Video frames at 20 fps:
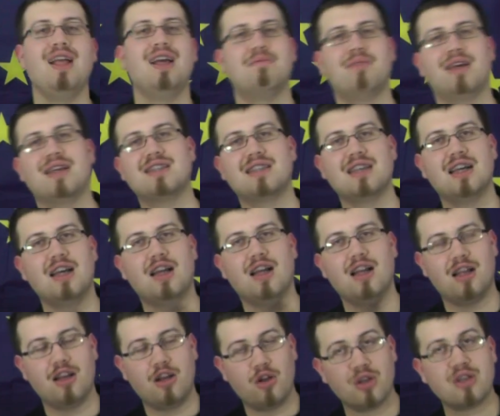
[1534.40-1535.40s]
Makes
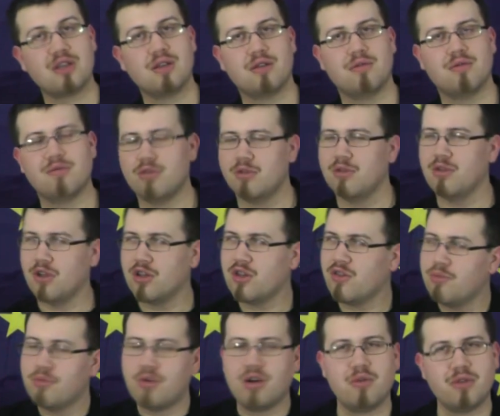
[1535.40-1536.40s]
a lot
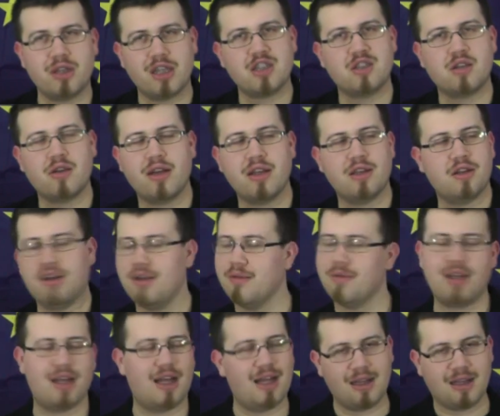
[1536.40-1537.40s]
of more would actually right.
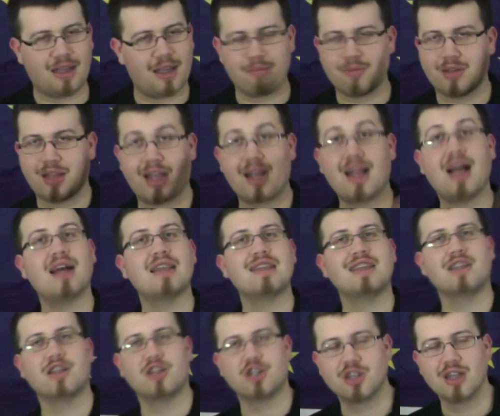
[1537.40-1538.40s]
I can't
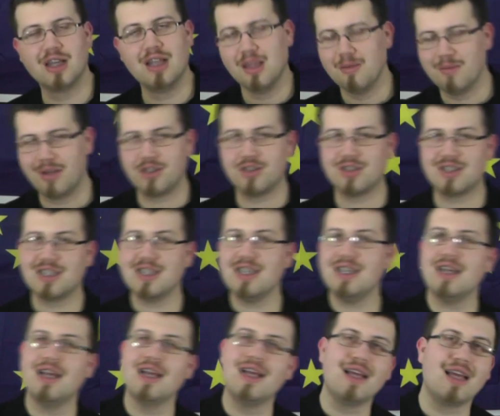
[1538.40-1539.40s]
English, but you
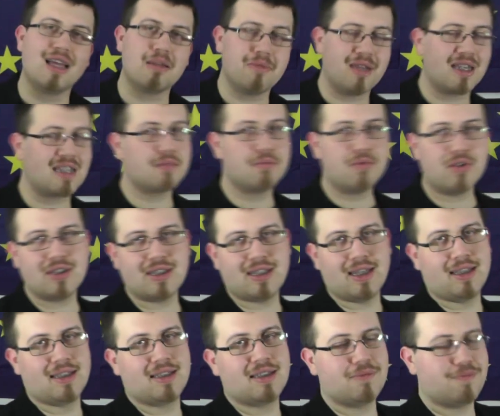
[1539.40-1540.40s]
see, it makes more
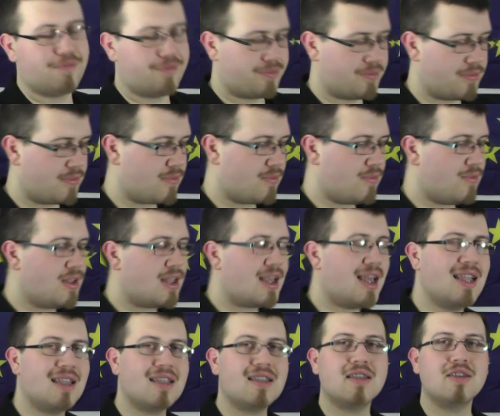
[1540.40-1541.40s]
sense.
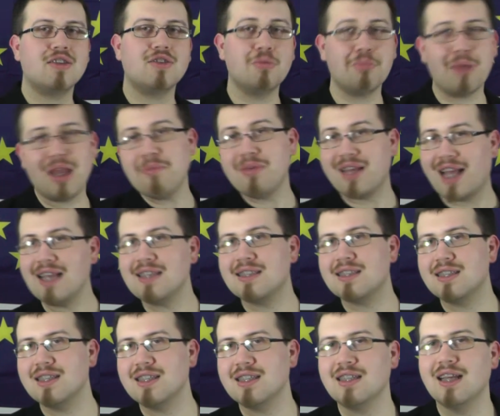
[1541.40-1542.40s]
And you maybe guessed
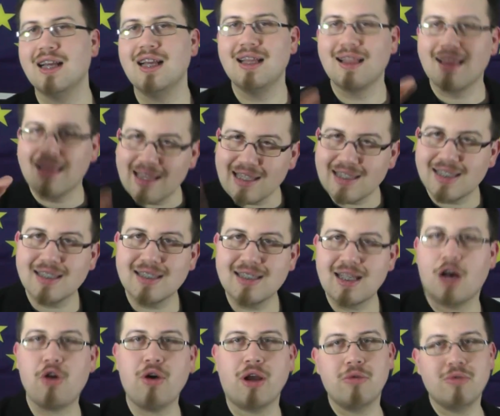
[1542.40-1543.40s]
it. This is
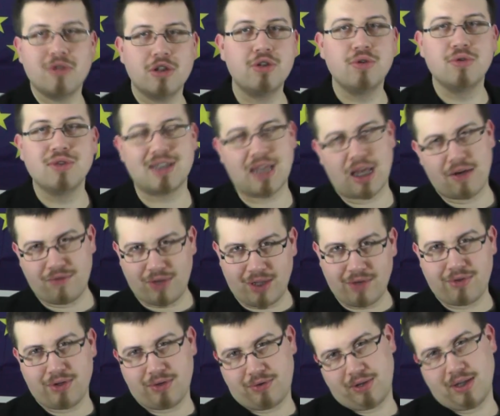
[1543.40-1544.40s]
how I will use heavy
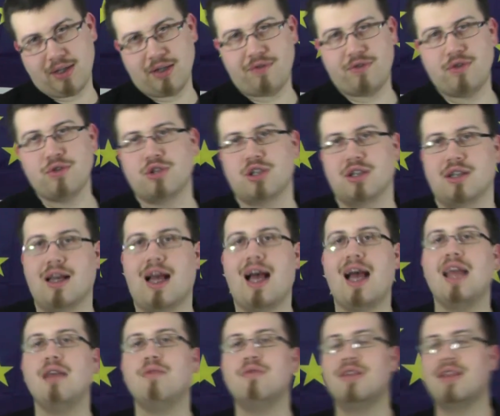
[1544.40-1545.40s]
infantry in the future.
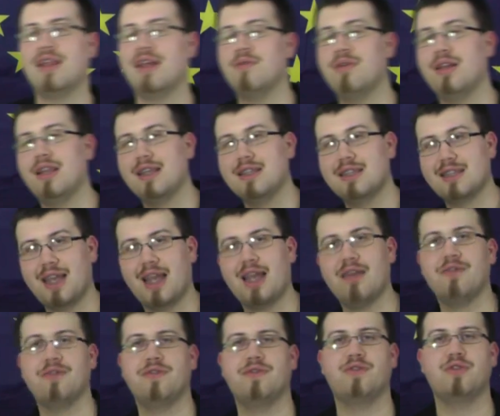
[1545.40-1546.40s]
I will then, when I say
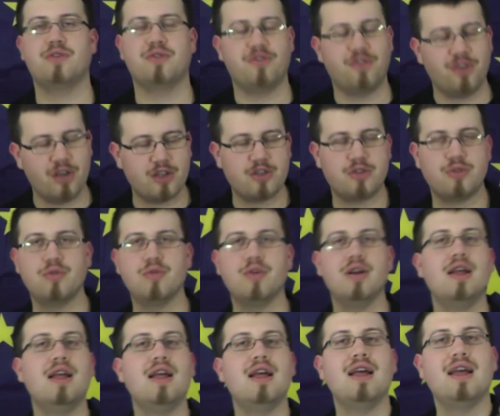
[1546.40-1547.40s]
heavy infantry, refer to
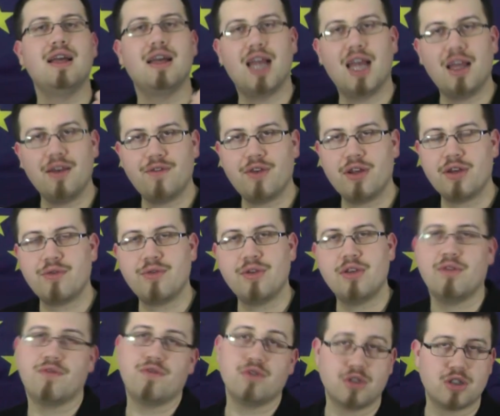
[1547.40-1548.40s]
infantry
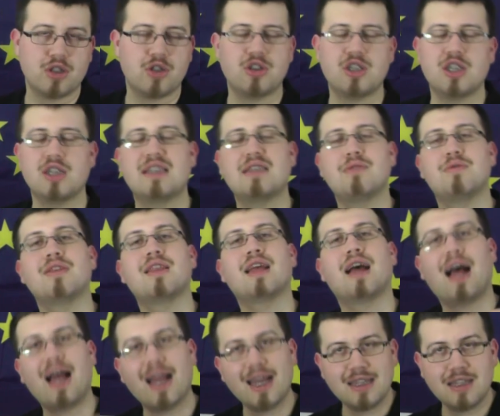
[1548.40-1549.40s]
or foot soldiers with a
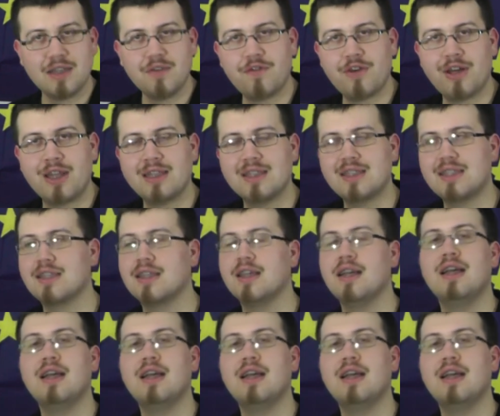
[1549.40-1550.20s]
high defense,